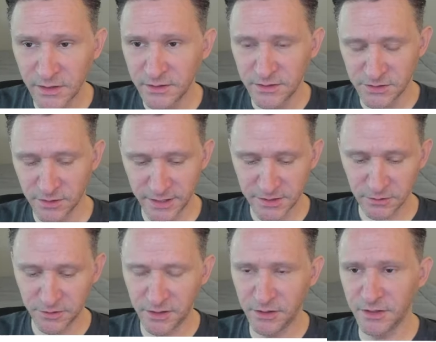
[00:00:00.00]
So that's
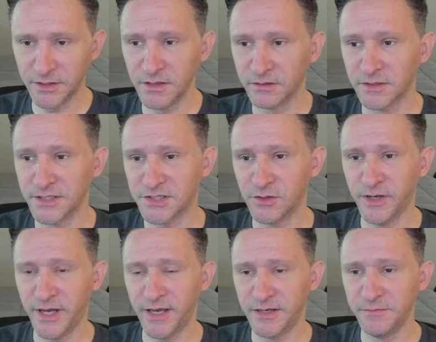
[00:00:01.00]
looking good. Let's go
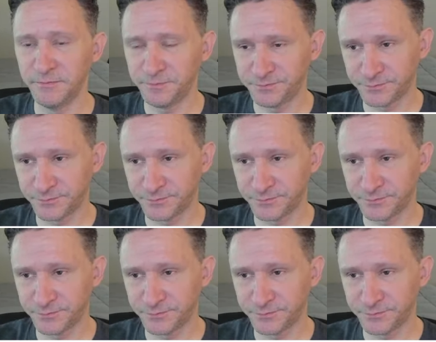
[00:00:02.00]
ahead